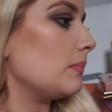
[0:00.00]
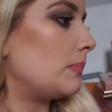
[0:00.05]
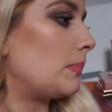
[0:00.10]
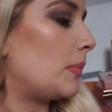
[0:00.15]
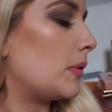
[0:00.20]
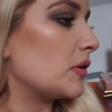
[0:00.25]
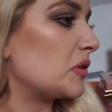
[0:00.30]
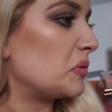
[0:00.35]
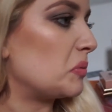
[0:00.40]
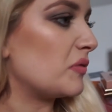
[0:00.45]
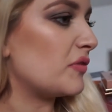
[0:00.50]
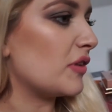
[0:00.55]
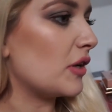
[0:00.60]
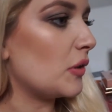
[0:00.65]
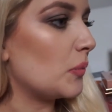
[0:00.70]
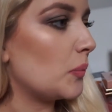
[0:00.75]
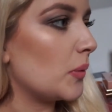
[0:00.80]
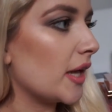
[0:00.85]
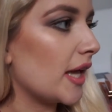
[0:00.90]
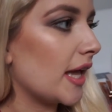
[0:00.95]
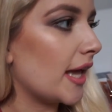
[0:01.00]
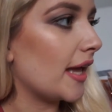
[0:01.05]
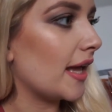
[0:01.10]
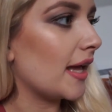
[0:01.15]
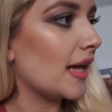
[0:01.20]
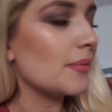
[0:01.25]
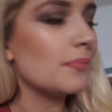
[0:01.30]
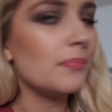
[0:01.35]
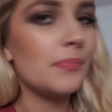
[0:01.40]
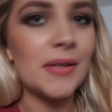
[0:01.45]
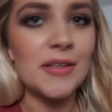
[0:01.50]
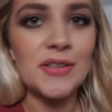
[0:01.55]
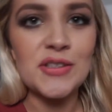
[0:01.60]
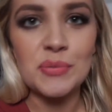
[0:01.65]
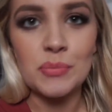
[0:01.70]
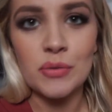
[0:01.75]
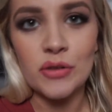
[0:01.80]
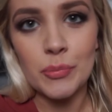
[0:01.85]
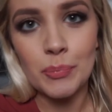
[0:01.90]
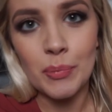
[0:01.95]
put some of it away, bin
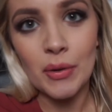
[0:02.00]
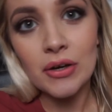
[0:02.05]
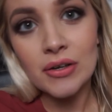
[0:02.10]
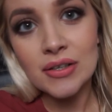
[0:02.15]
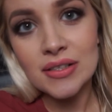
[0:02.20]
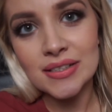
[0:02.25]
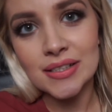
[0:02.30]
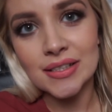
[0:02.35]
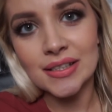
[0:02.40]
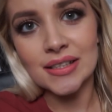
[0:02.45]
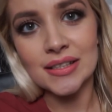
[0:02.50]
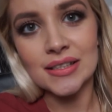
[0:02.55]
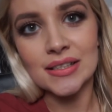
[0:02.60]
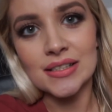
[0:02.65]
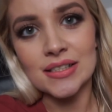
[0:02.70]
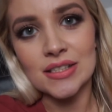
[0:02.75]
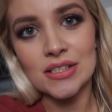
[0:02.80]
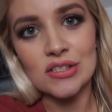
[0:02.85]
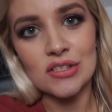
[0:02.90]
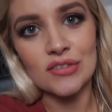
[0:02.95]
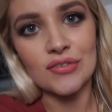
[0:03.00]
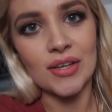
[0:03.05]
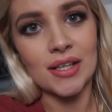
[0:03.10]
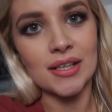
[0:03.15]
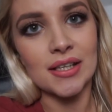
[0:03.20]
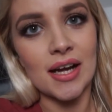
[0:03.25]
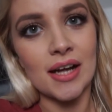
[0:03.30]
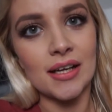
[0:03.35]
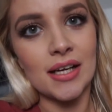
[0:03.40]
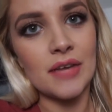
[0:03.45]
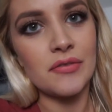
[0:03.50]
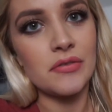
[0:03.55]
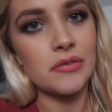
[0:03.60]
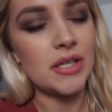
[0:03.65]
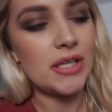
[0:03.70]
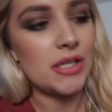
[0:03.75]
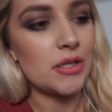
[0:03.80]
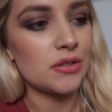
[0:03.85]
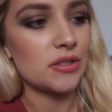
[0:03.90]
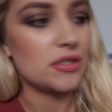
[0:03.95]
some of the boxes and stuff like that and have a
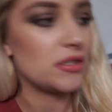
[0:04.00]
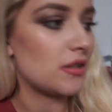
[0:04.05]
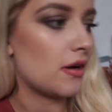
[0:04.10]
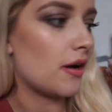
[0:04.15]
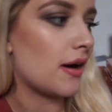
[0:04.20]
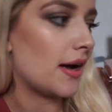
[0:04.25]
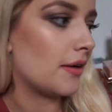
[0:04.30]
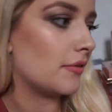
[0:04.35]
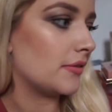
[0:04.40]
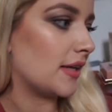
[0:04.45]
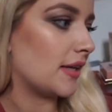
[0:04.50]
really good sort out